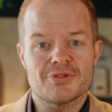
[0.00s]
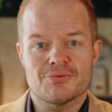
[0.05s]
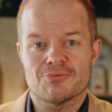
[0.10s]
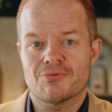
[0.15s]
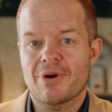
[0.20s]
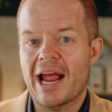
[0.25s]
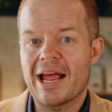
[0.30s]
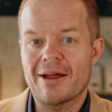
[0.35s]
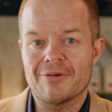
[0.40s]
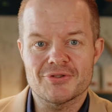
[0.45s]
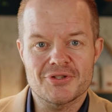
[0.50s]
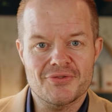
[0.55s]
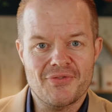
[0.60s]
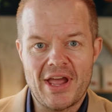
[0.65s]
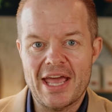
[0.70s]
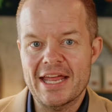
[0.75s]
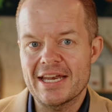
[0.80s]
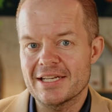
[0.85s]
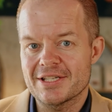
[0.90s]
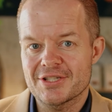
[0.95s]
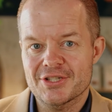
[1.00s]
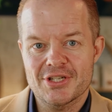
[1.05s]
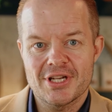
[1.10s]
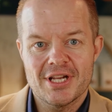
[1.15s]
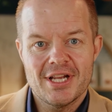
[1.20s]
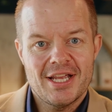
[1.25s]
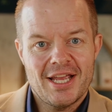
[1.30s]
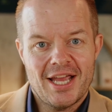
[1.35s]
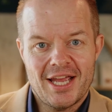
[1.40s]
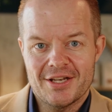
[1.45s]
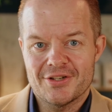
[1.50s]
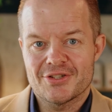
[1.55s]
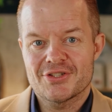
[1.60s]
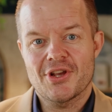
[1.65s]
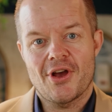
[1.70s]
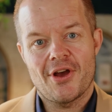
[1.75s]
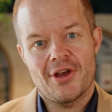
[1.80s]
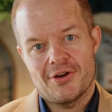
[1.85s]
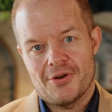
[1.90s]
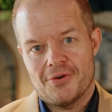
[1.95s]
and rounds of edits and
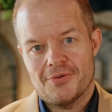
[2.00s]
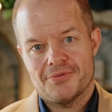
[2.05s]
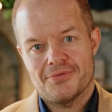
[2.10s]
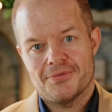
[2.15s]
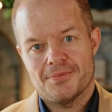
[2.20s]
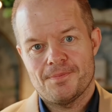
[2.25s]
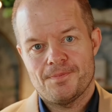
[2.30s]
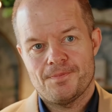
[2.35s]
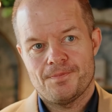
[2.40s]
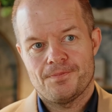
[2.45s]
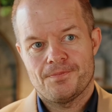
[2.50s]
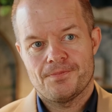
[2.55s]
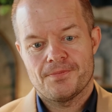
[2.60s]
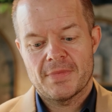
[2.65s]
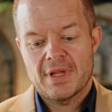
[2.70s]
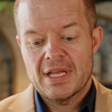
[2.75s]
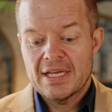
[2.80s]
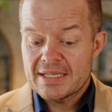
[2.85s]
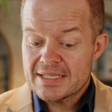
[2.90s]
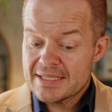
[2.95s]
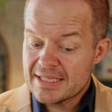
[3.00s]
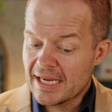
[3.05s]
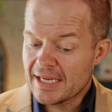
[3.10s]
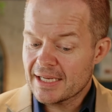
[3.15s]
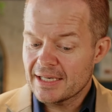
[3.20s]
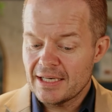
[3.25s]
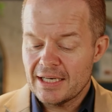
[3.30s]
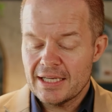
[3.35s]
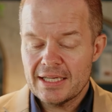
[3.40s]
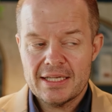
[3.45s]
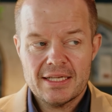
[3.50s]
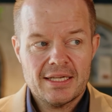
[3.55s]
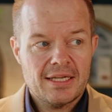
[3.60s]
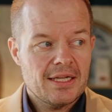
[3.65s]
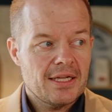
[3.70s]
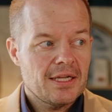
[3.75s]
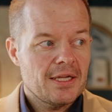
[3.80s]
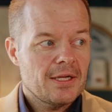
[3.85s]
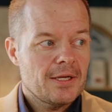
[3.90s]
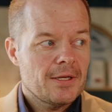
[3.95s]
sign off. Secondly,
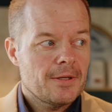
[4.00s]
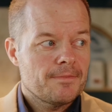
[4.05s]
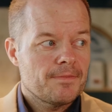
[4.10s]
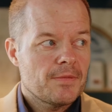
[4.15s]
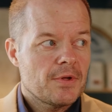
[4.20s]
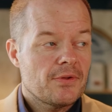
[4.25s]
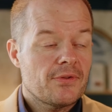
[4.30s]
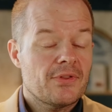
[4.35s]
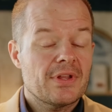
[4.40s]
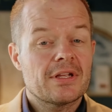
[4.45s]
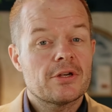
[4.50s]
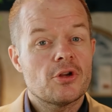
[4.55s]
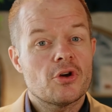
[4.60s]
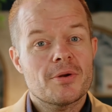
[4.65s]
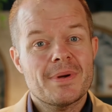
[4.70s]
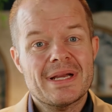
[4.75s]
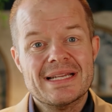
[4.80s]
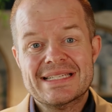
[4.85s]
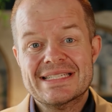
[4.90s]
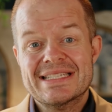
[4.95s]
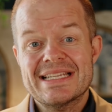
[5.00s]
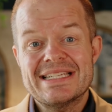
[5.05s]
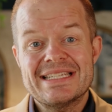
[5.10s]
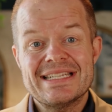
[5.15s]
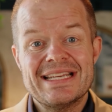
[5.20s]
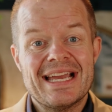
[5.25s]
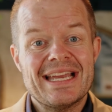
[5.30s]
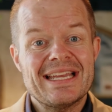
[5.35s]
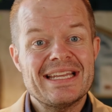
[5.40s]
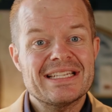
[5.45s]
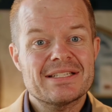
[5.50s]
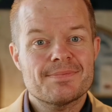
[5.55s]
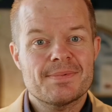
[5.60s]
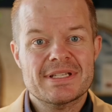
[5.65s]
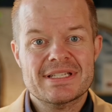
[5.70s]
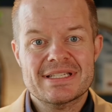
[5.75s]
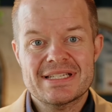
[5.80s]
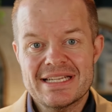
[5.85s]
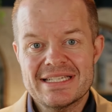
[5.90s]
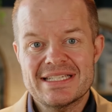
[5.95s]
think not about CTAs, but
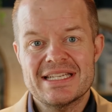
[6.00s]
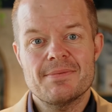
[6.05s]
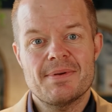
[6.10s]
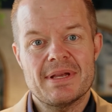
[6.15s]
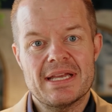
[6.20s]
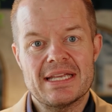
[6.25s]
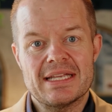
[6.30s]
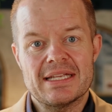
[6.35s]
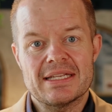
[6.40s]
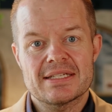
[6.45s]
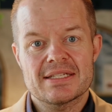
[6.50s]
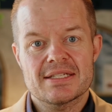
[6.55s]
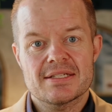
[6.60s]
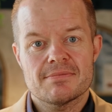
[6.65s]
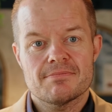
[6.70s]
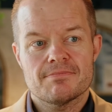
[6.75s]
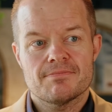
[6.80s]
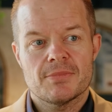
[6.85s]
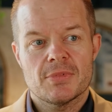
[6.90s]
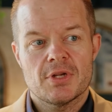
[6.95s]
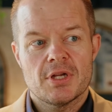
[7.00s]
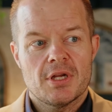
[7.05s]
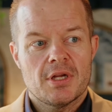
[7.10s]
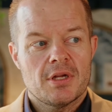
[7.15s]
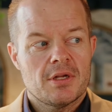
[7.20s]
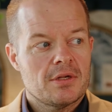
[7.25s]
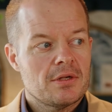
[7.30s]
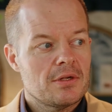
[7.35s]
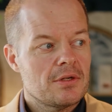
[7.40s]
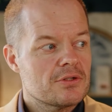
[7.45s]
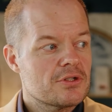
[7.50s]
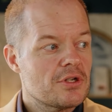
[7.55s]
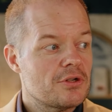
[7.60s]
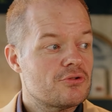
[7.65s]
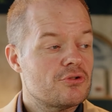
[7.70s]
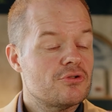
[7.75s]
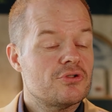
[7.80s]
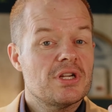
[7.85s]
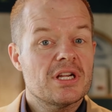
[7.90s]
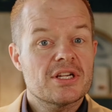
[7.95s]
CTPs. So
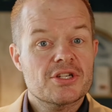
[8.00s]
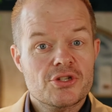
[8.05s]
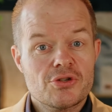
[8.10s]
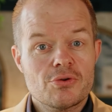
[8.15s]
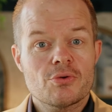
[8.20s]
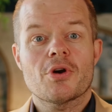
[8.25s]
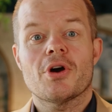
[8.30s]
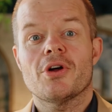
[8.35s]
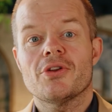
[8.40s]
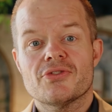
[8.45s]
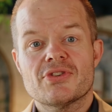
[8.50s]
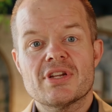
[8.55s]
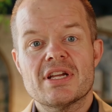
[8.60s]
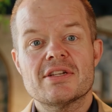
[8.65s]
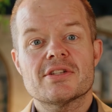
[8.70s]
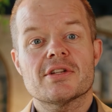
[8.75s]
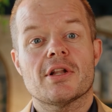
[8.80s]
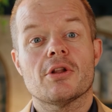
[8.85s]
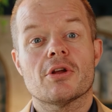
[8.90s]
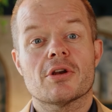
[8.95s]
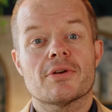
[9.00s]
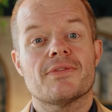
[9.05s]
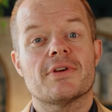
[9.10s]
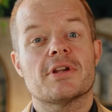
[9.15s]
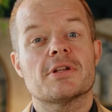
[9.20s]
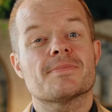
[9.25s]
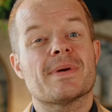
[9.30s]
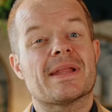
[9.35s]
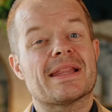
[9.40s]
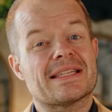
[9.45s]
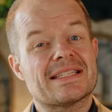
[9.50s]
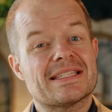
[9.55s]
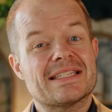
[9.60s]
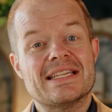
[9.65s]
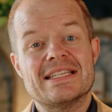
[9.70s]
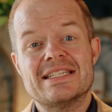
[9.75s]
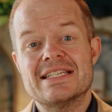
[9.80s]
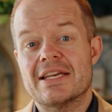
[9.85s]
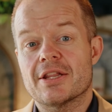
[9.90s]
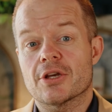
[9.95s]
traditional content, a lot of it is about the
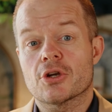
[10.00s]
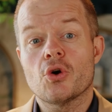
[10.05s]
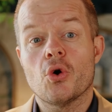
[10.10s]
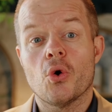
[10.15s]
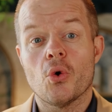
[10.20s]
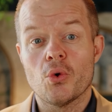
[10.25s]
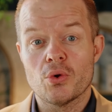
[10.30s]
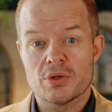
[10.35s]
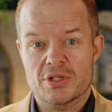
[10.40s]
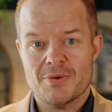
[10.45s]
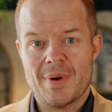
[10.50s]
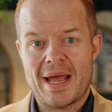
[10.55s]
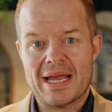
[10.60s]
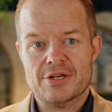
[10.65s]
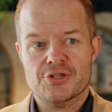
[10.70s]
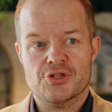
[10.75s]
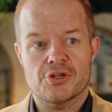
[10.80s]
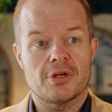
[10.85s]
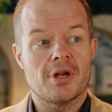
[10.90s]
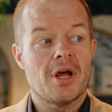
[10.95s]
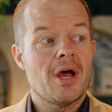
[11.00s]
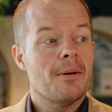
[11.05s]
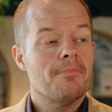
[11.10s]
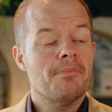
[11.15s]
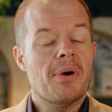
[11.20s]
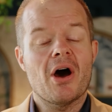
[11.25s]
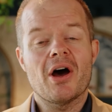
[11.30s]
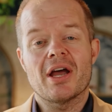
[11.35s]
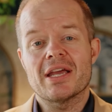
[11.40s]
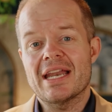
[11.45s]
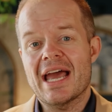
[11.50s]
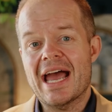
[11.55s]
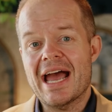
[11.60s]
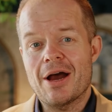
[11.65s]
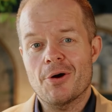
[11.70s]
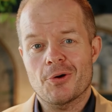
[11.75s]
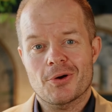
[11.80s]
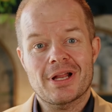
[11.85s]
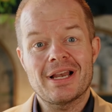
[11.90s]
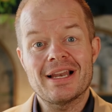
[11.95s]
CTA, the call to action. Buy
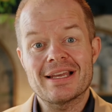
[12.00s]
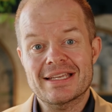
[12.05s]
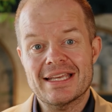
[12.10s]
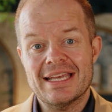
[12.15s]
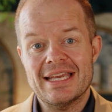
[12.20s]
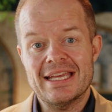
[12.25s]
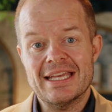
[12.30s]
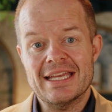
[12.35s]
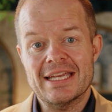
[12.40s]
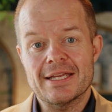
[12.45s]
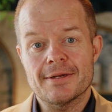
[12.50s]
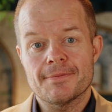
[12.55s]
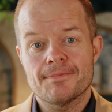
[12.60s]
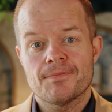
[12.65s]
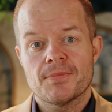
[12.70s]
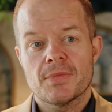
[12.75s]
now, click here.